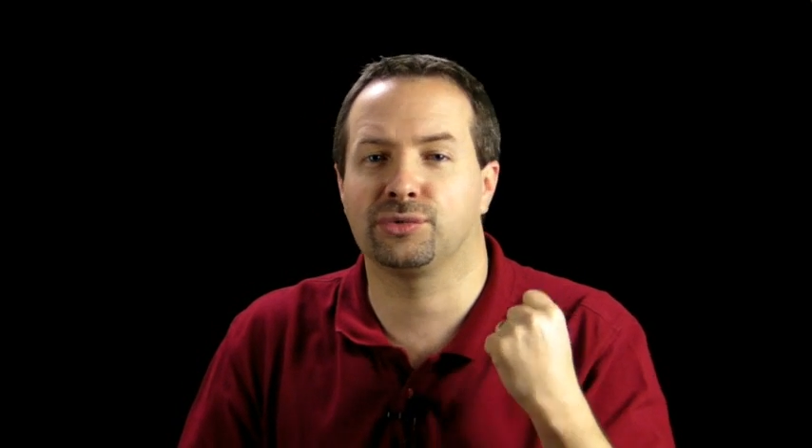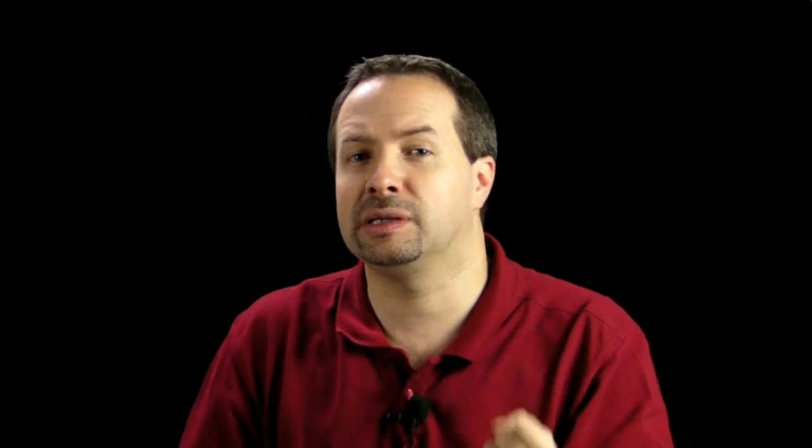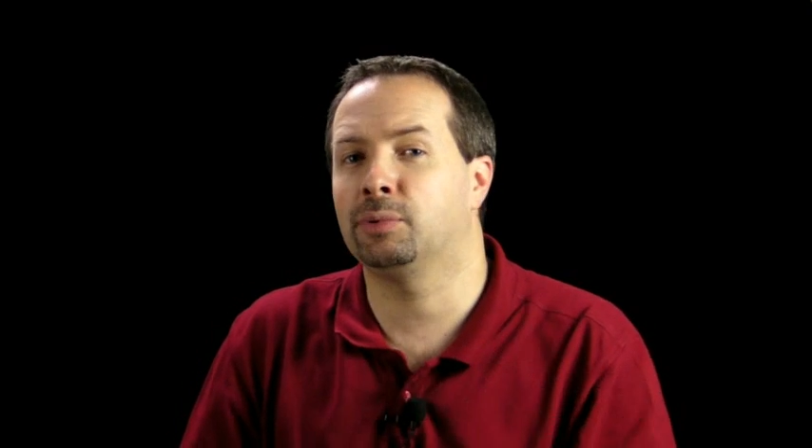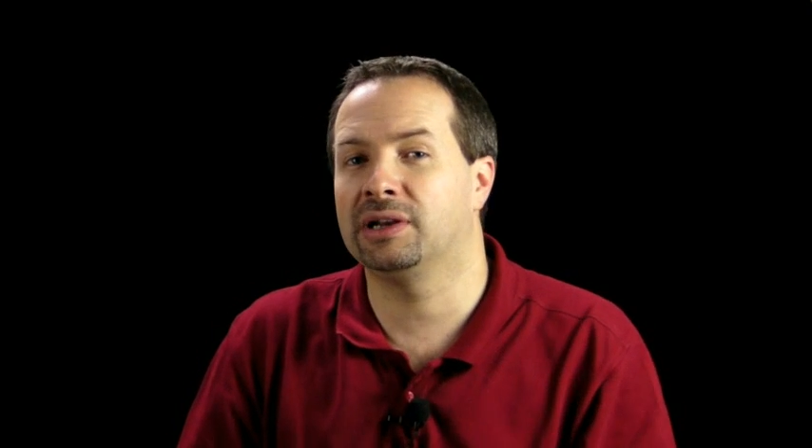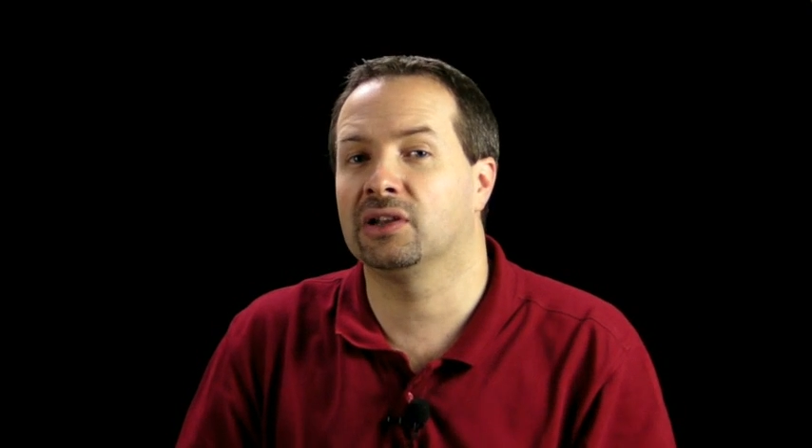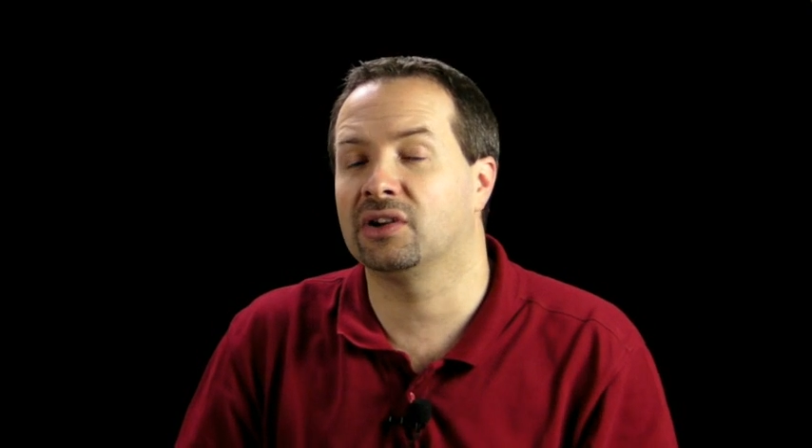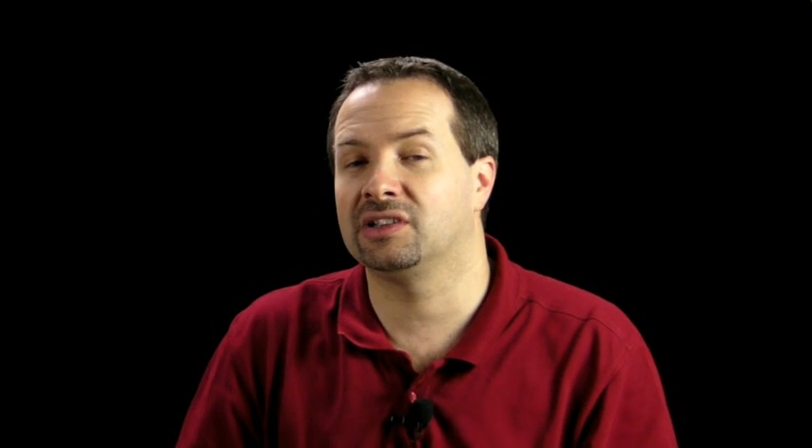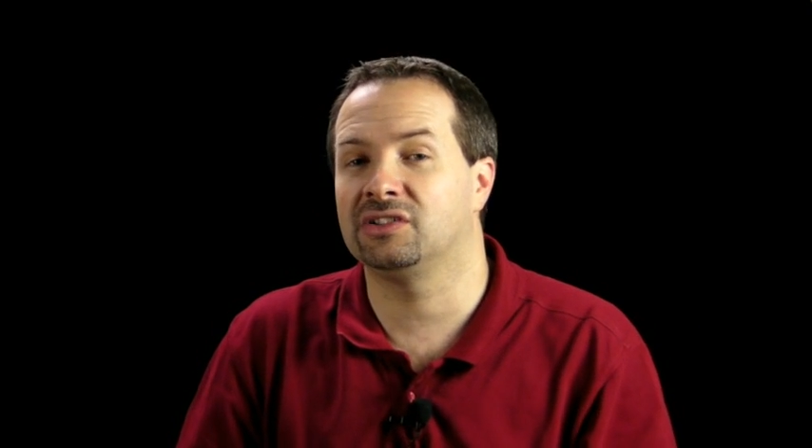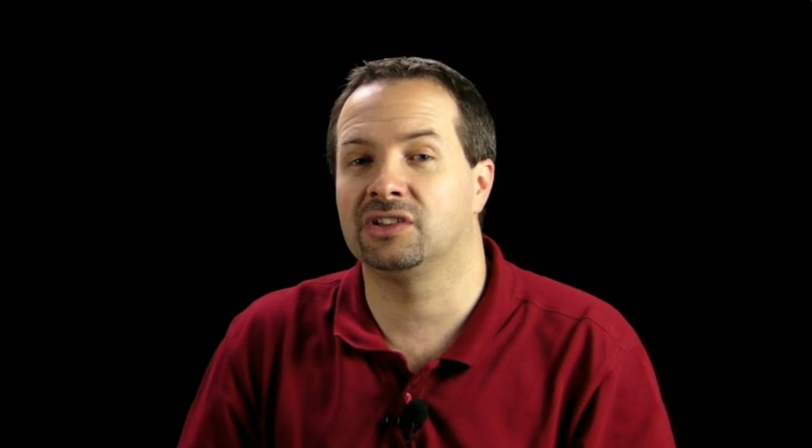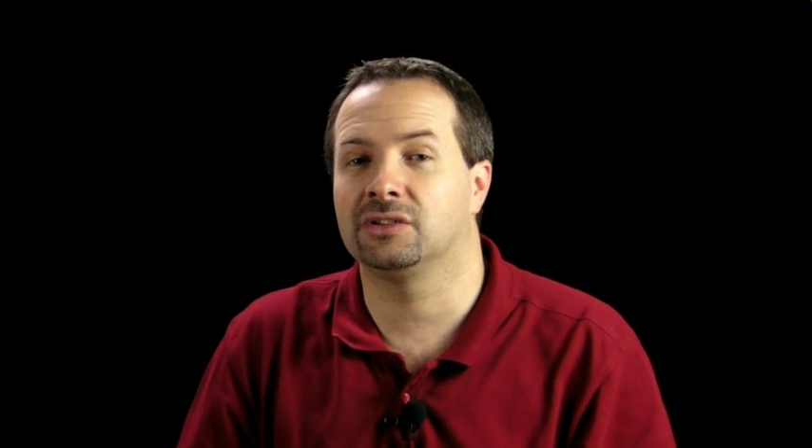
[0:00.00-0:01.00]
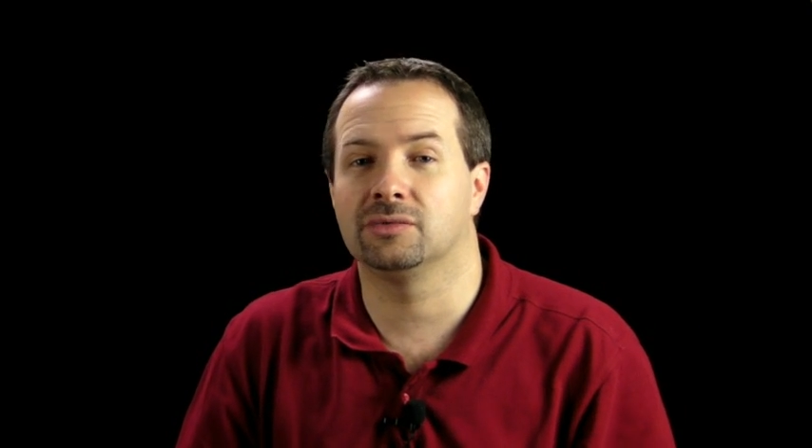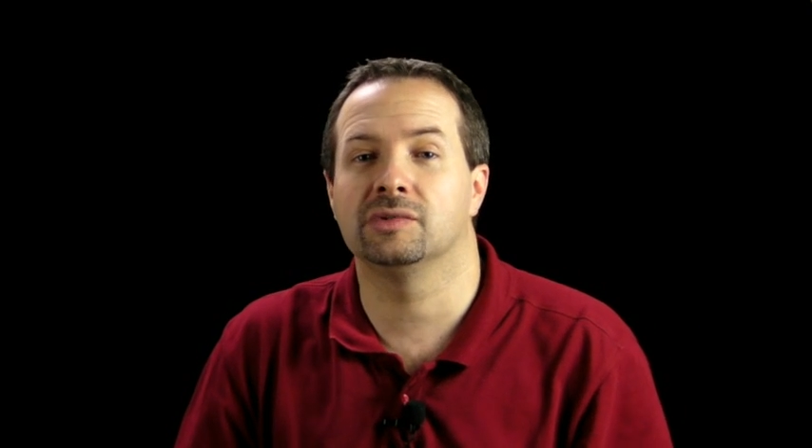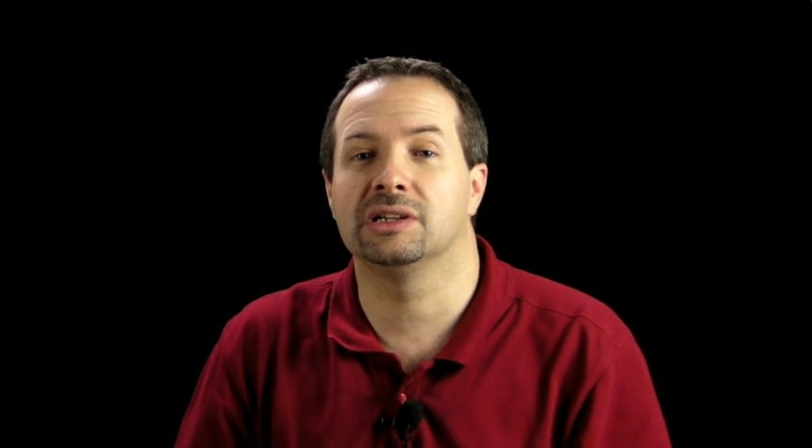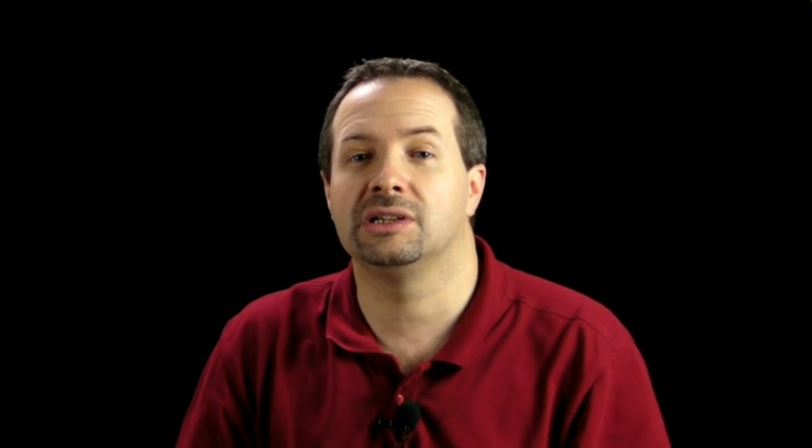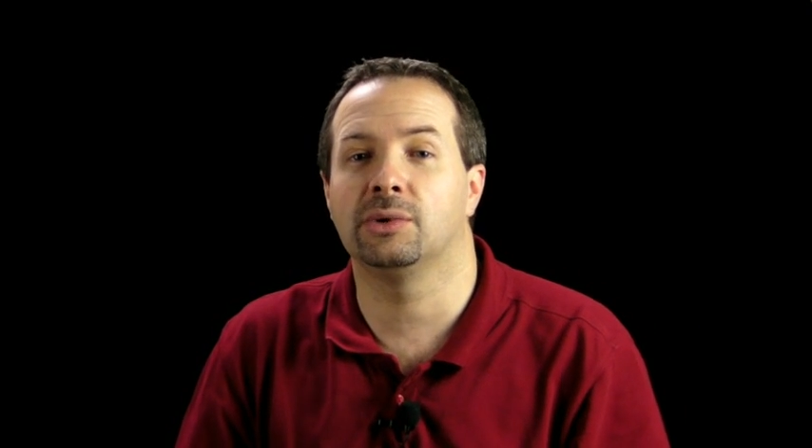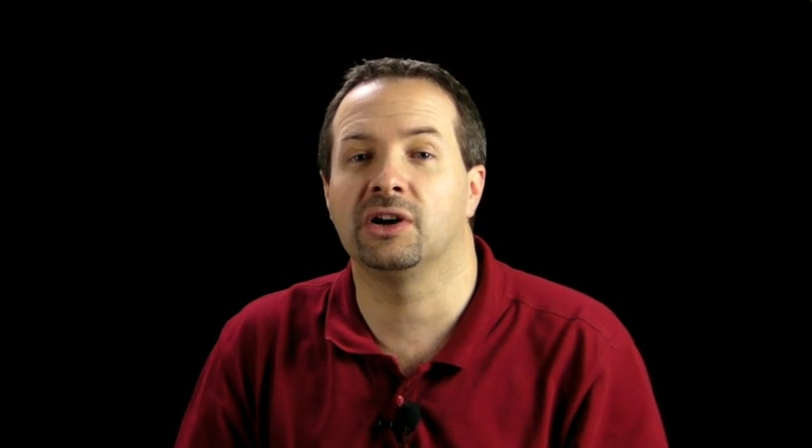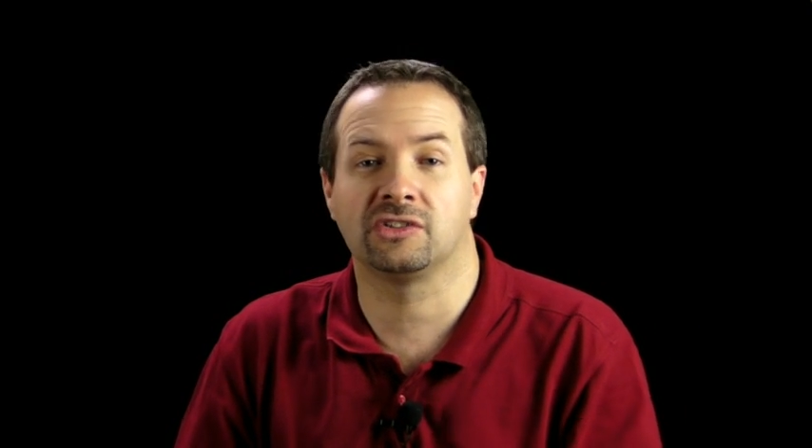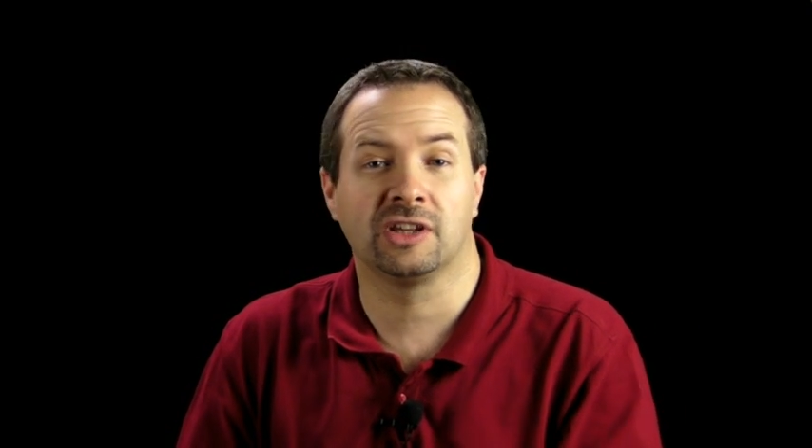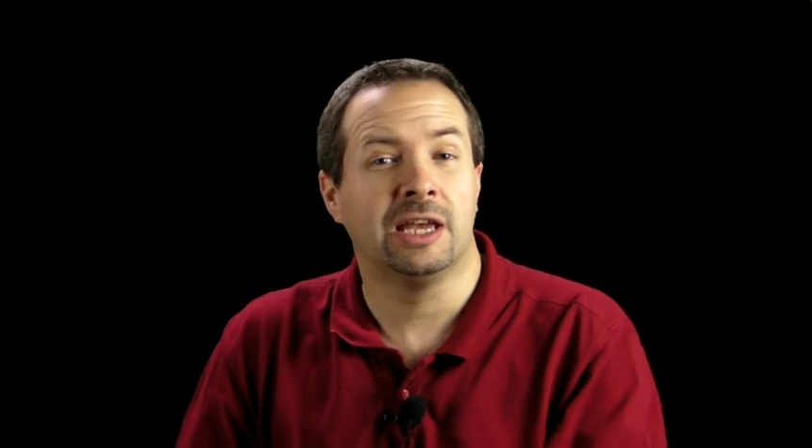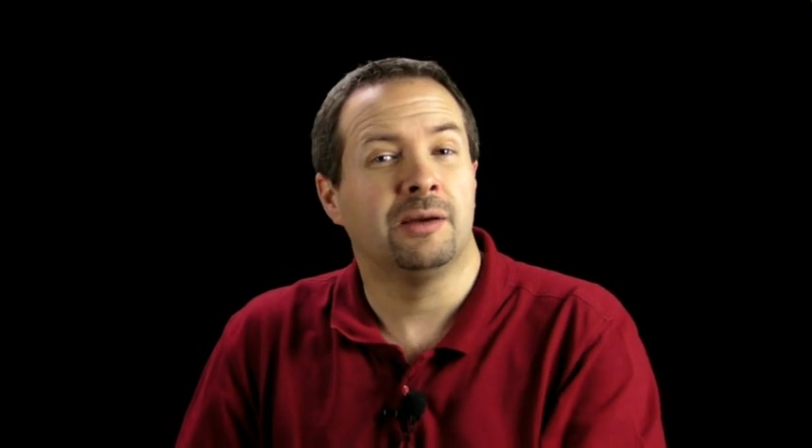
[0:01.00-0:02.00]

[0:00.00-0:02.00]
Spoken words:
3-point lighting system really works.